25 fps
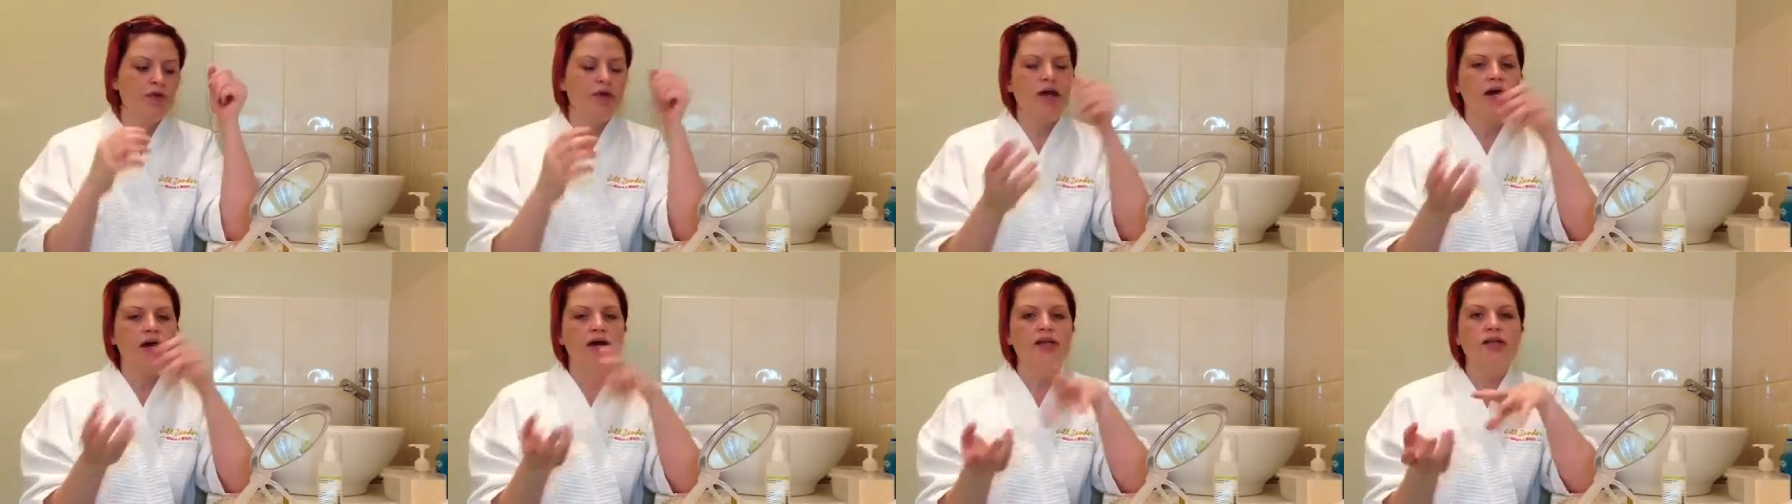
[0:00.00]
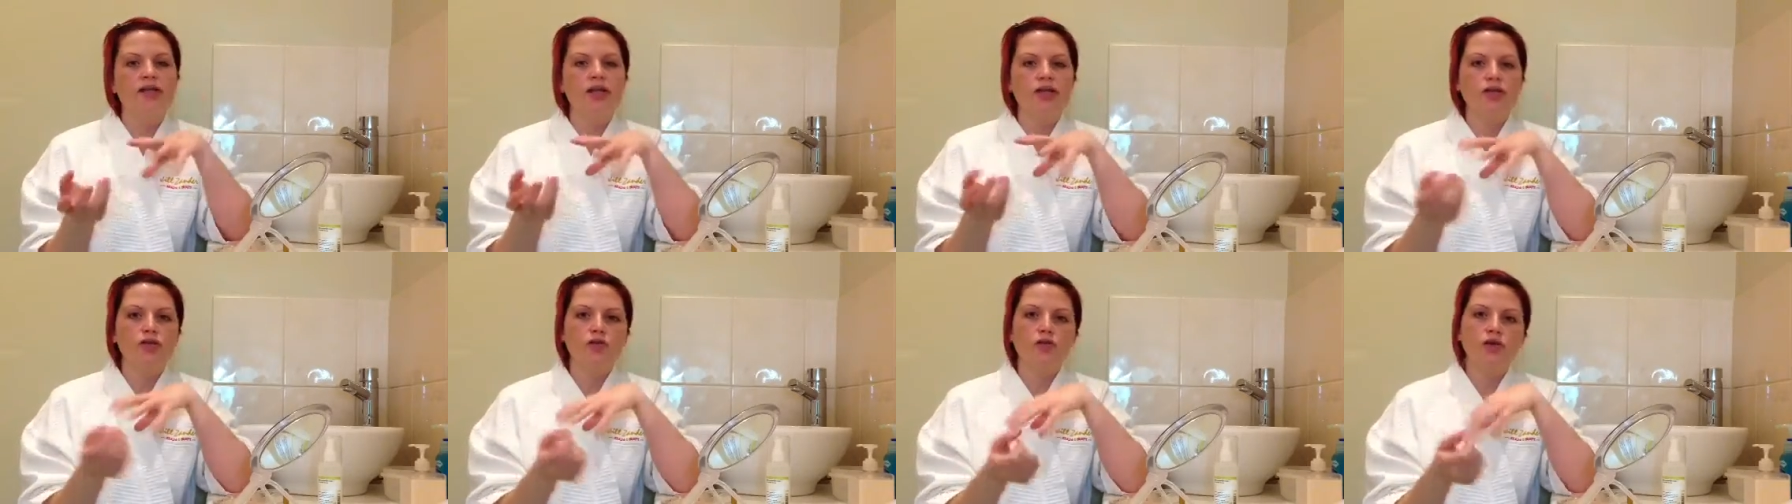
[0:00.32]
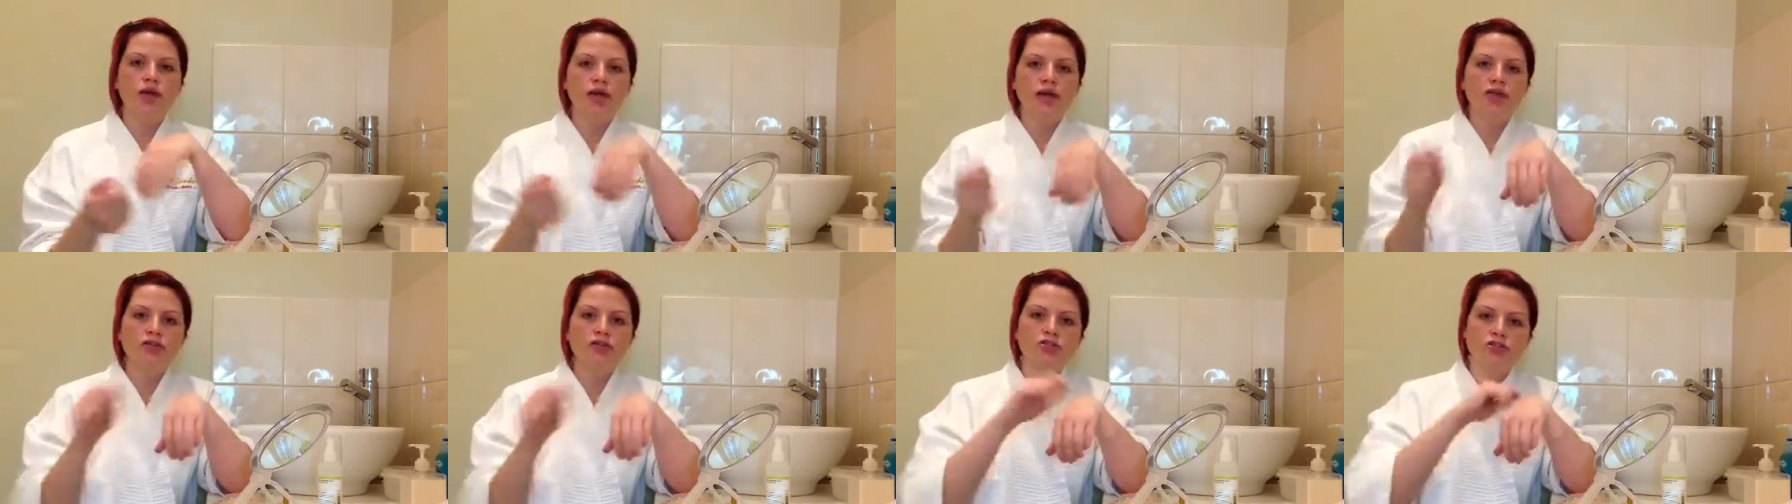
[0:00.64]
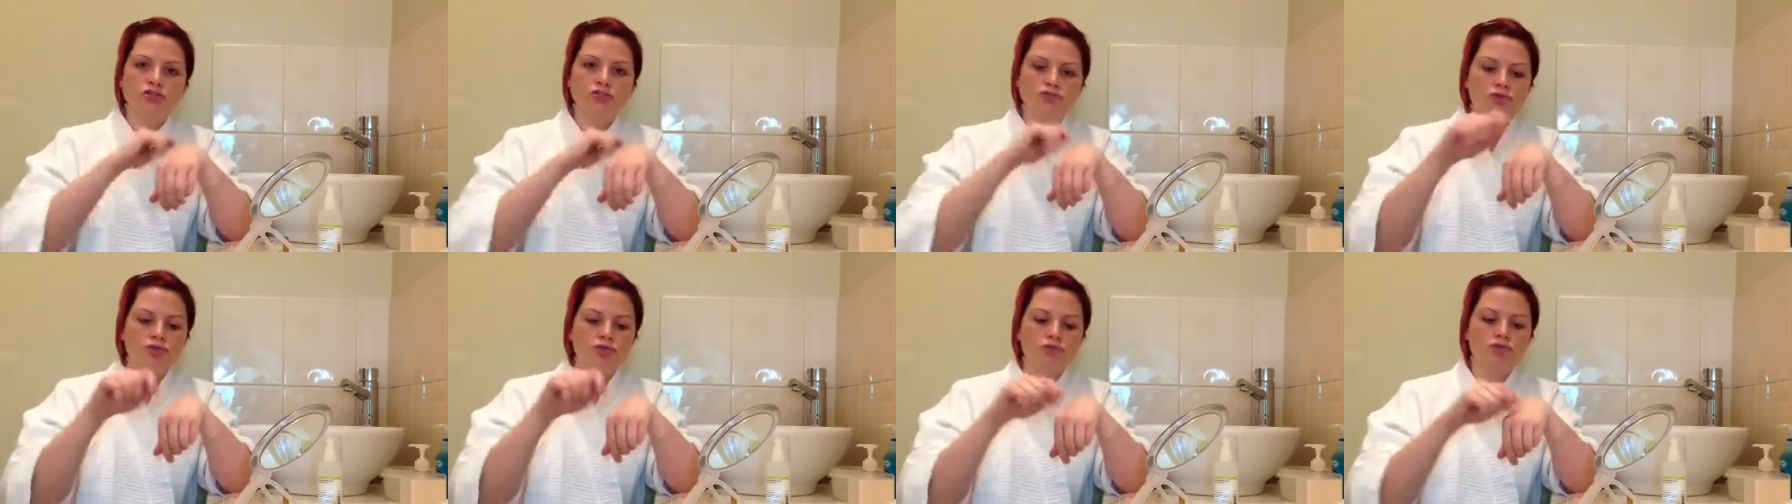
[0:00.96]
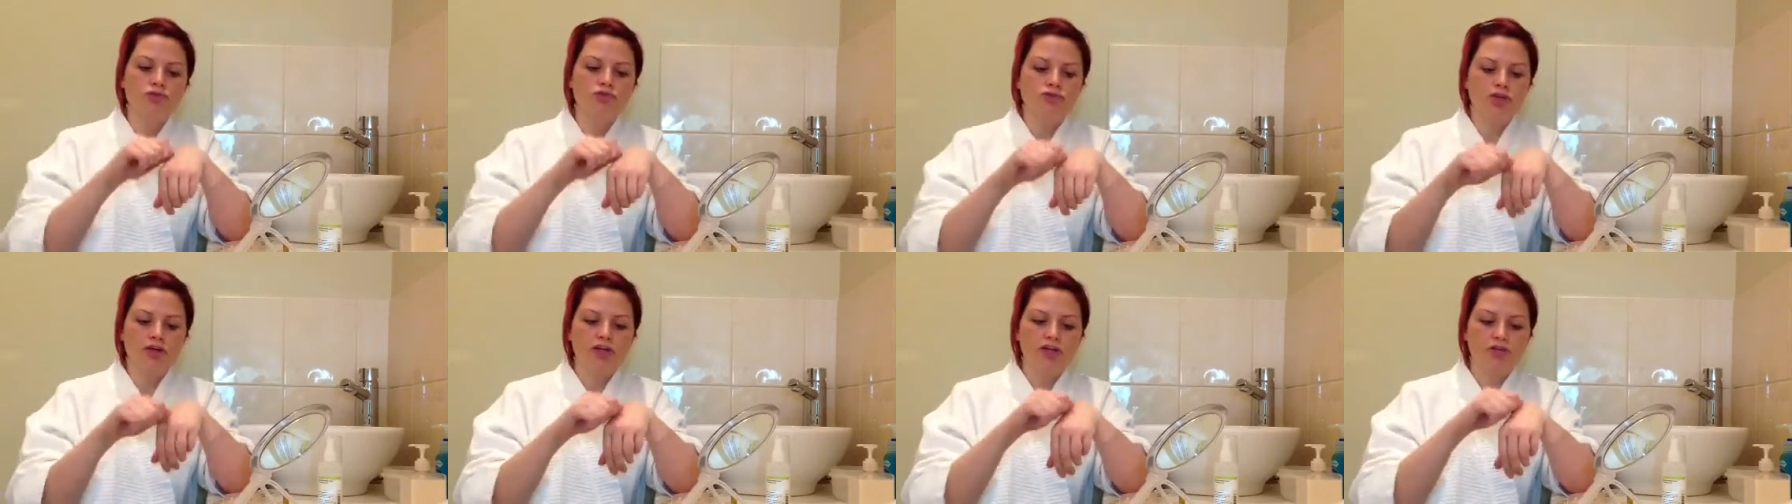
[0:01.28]
And then you can just roll
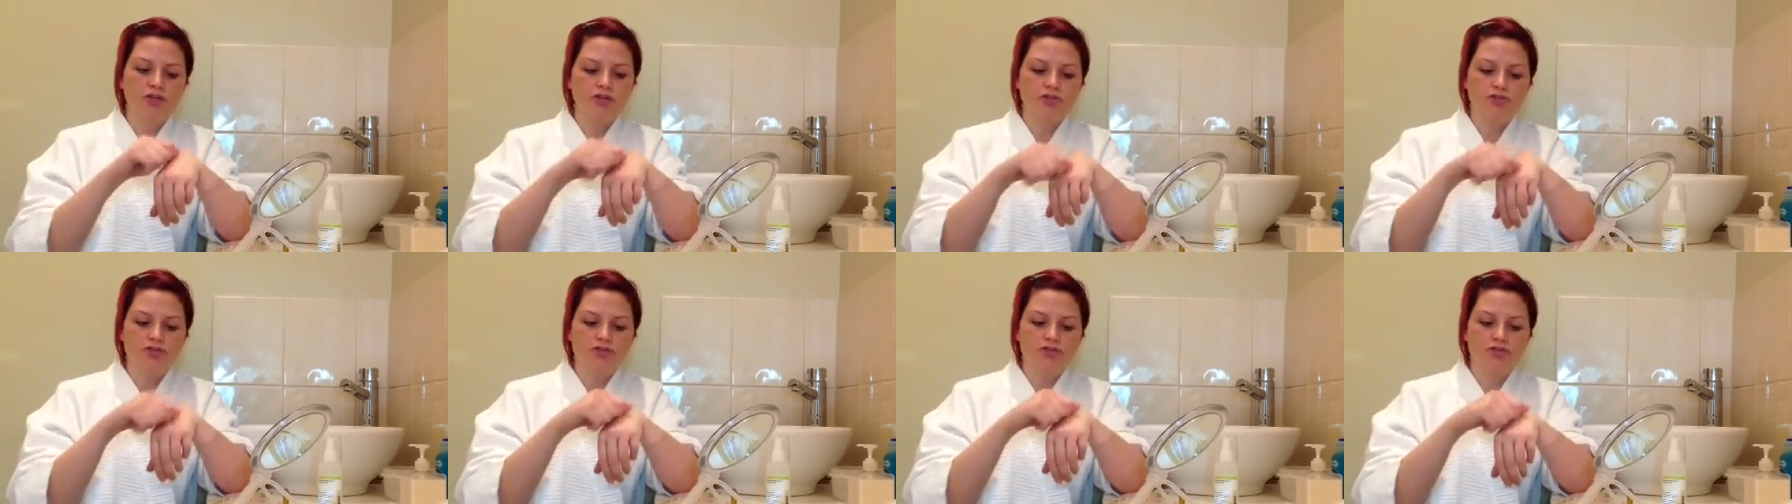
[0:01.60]
straight onto